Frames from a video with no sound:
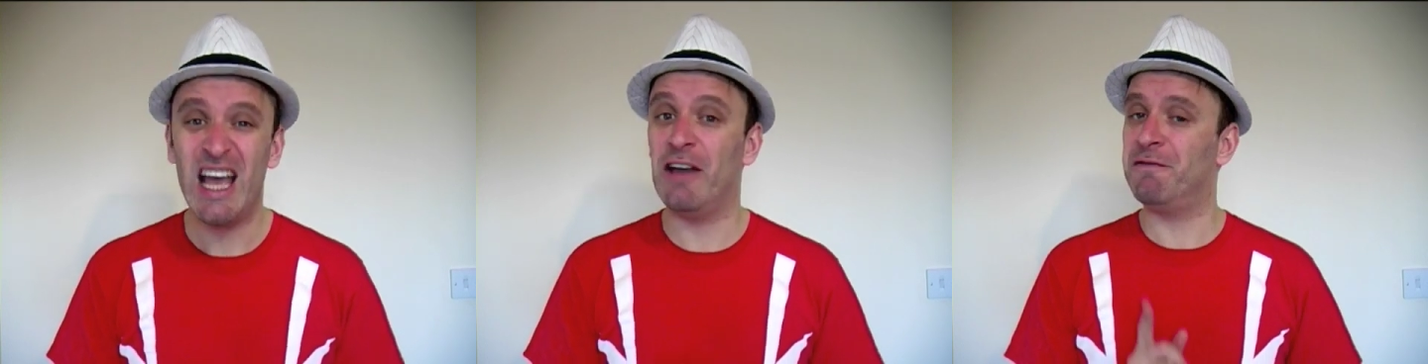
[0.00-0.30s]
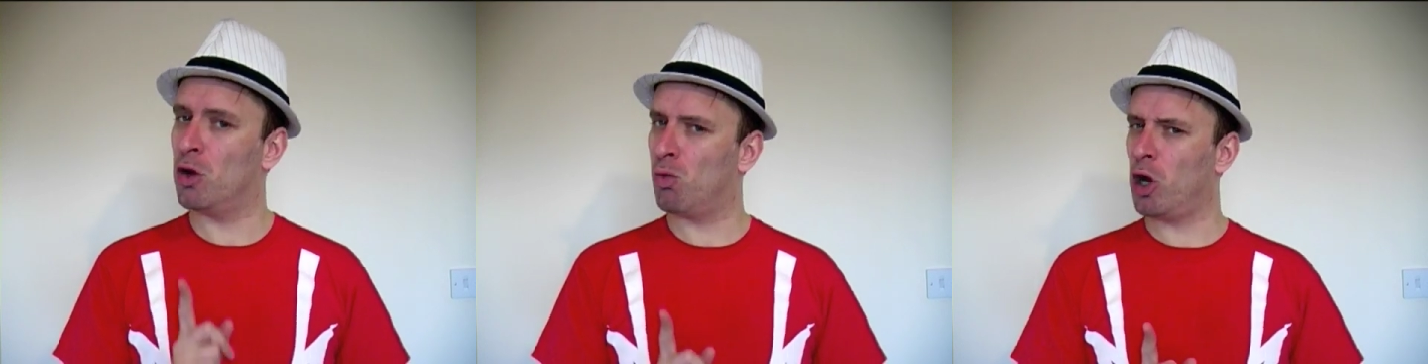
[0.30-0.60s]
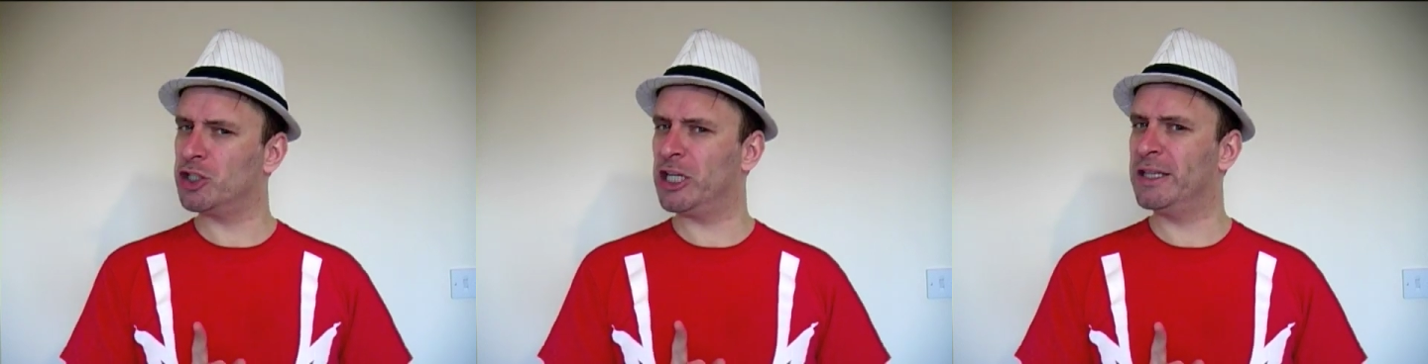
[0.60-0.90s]
If you're
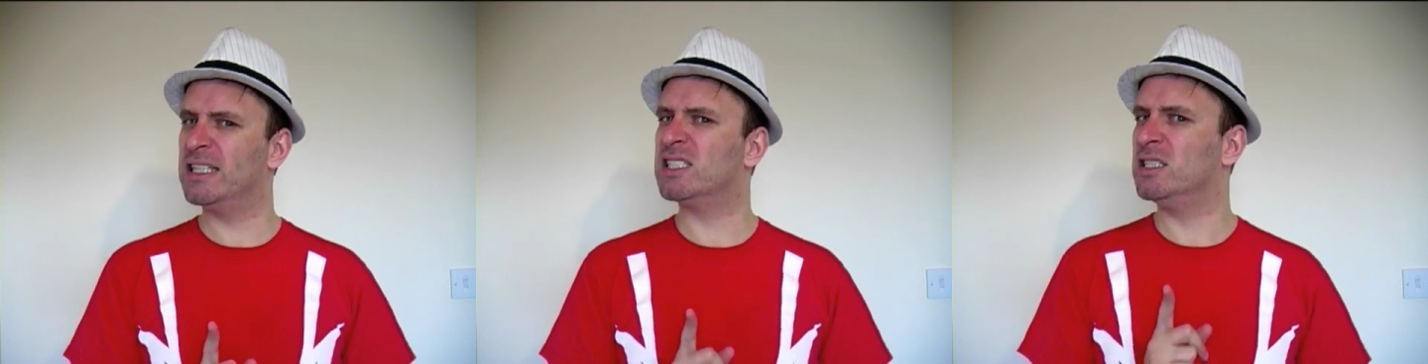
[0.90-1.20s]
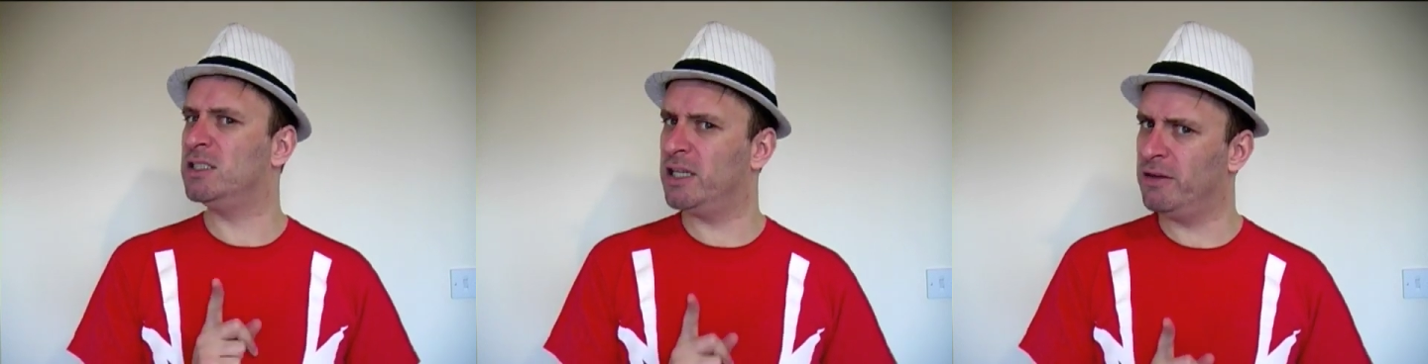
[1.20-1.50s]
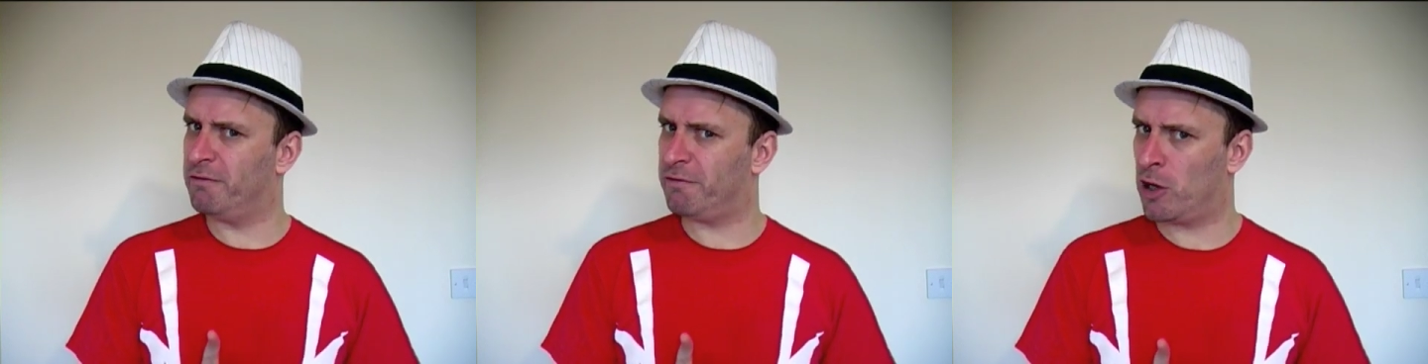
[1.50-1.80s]
watching this and
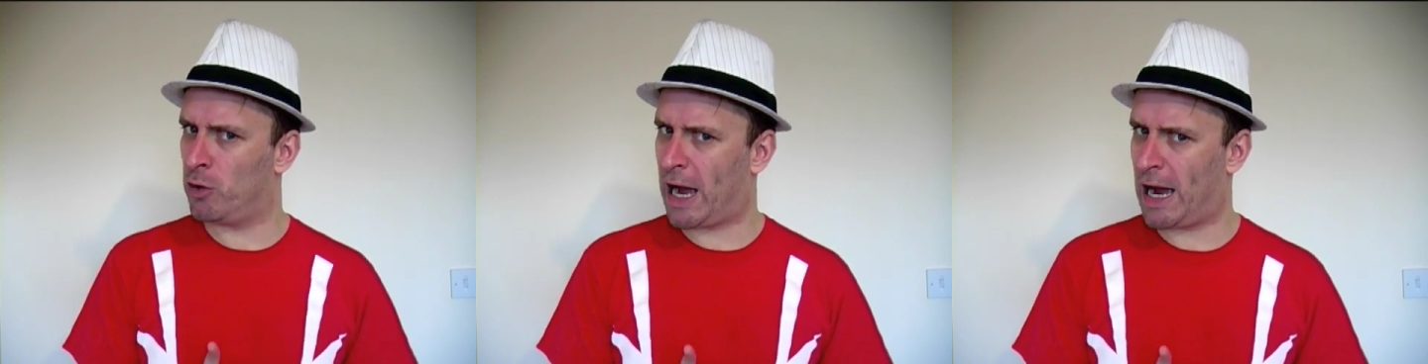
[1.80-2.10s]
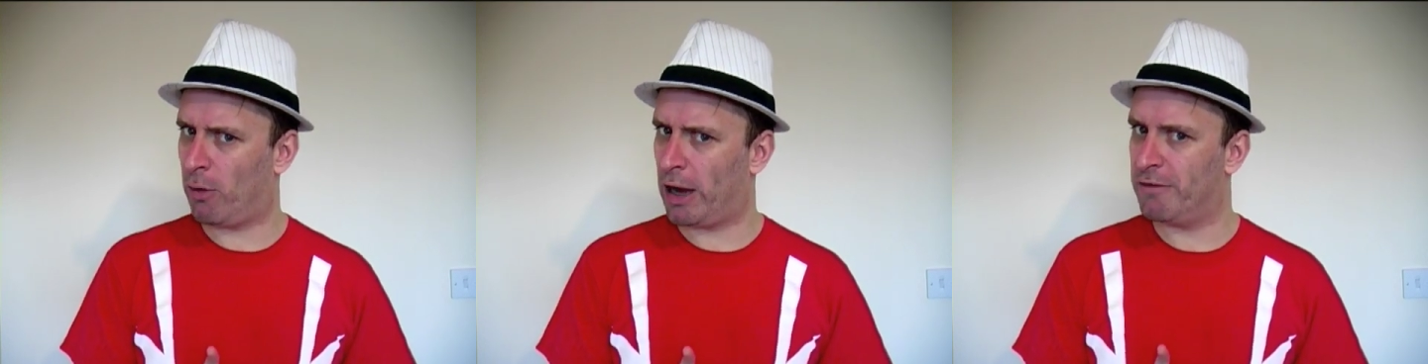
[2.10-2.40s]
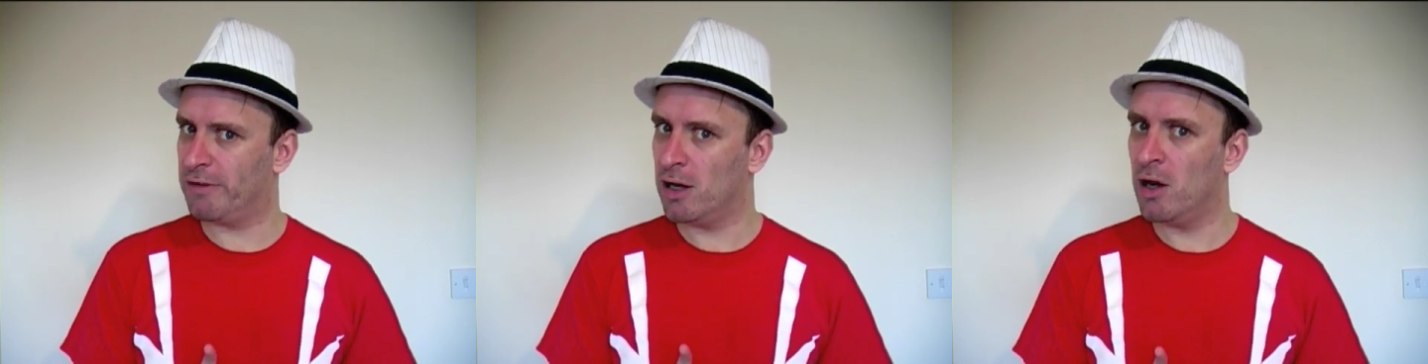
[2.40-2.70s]
didn't vote,
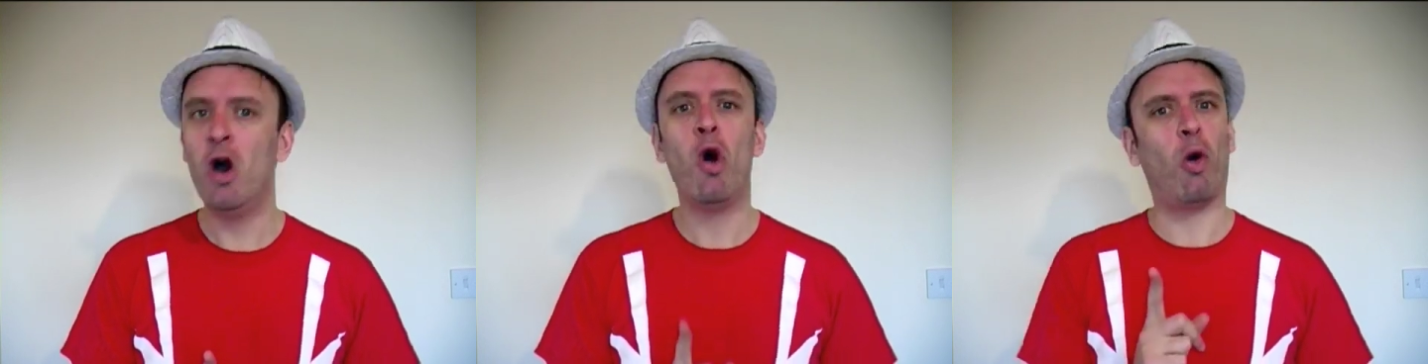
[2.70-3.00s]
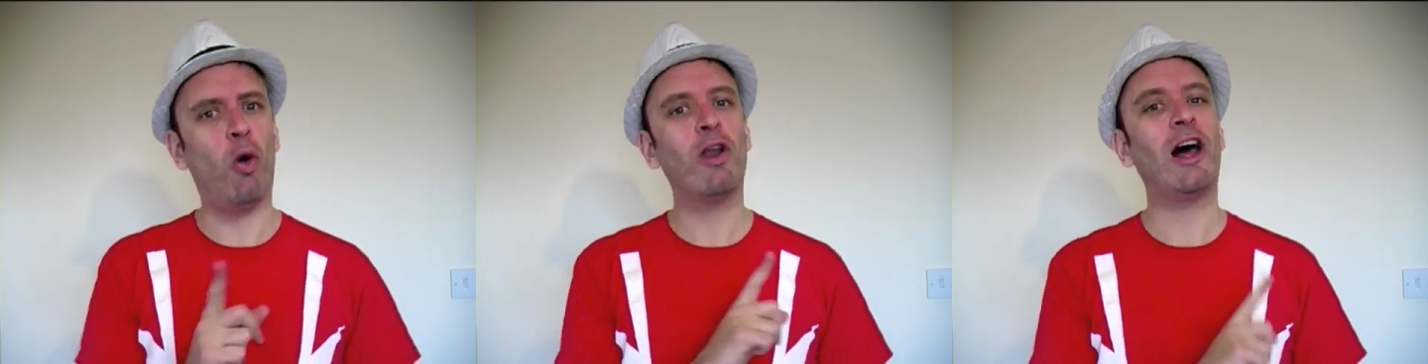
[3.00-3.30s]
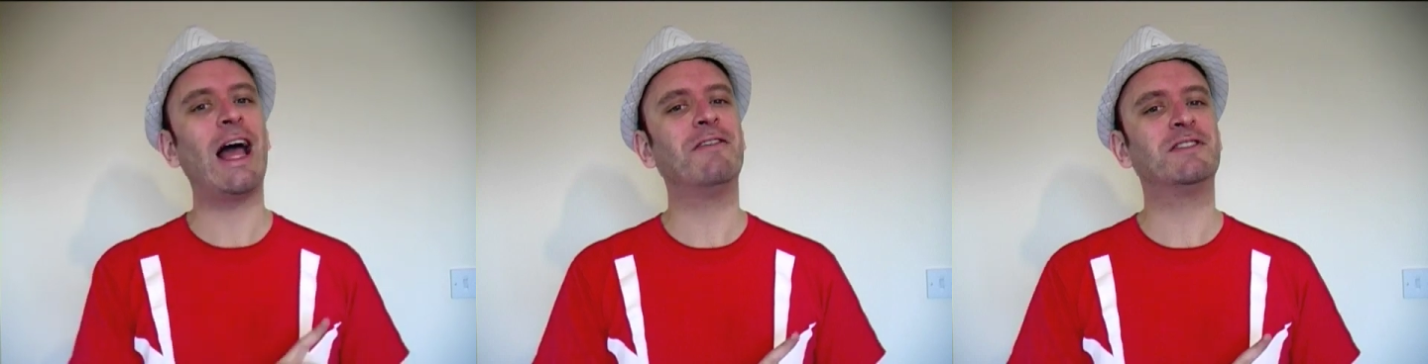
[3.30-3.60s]
however, all I
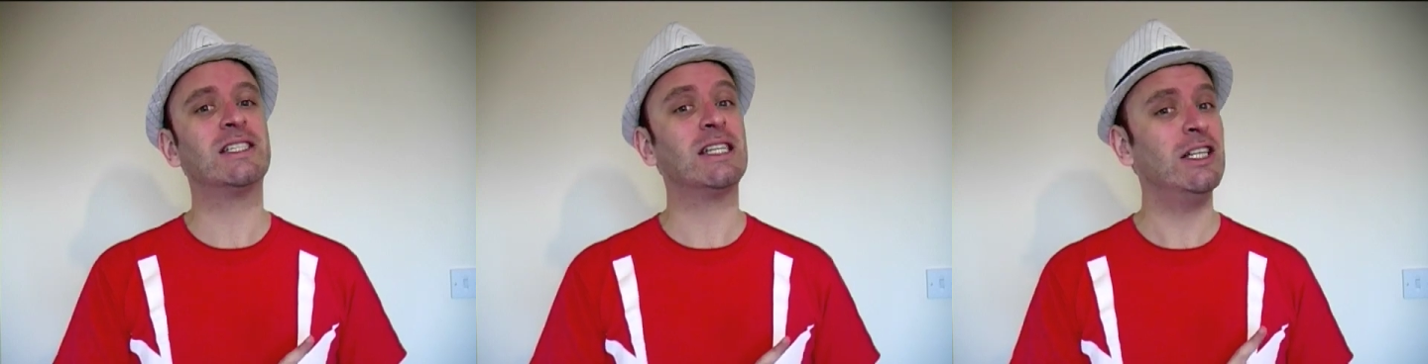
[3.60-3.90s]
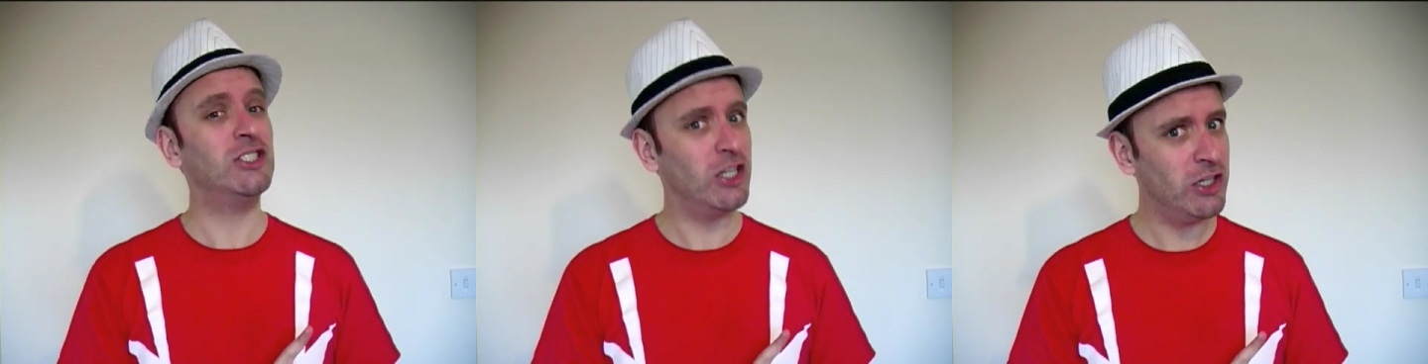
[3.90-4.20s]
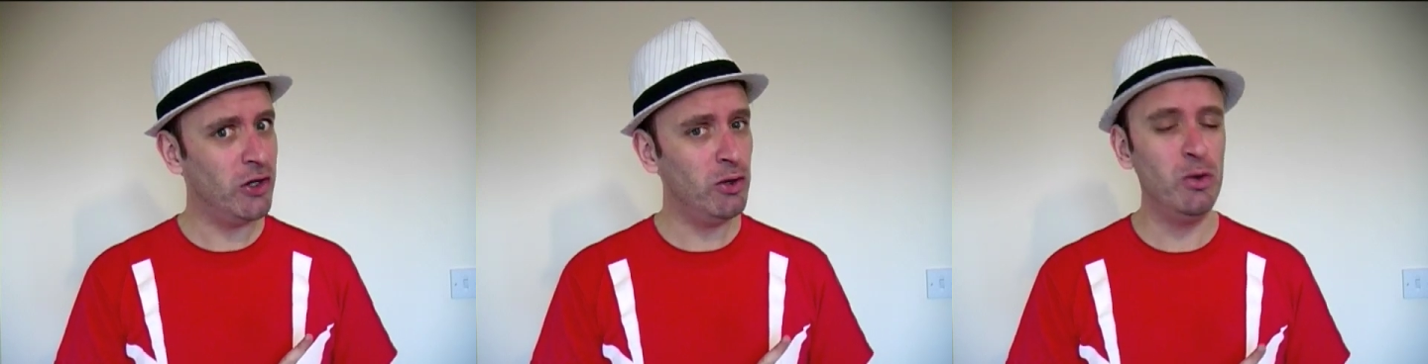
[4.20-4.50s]
have to say to
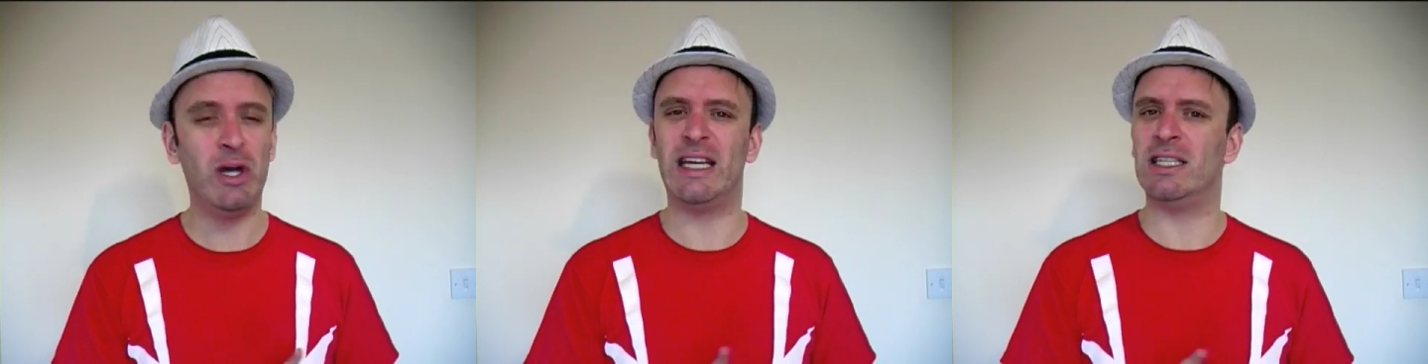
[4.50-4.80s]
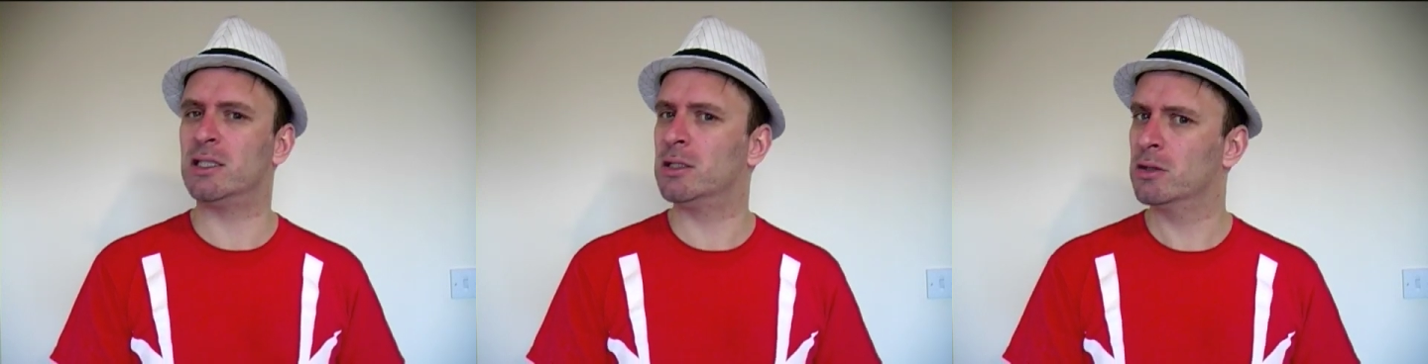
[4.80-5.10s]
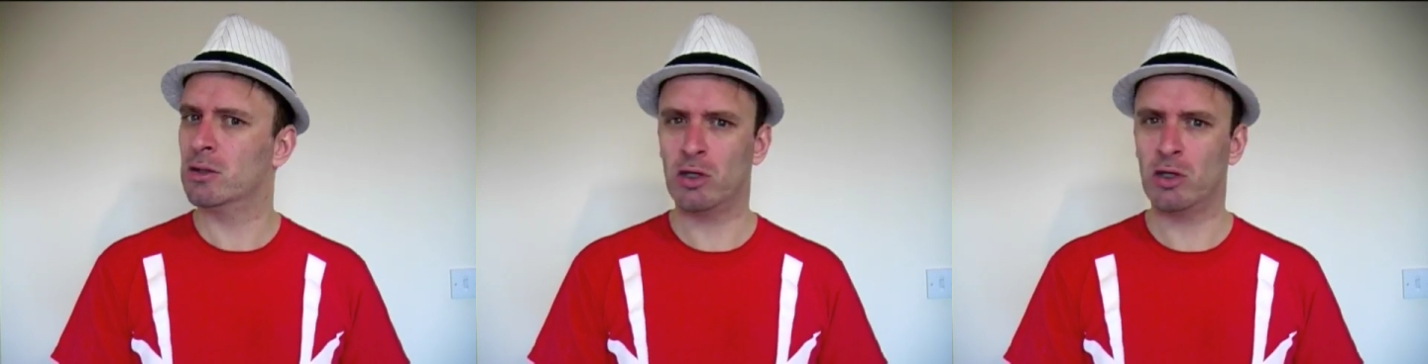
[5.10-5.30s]
you is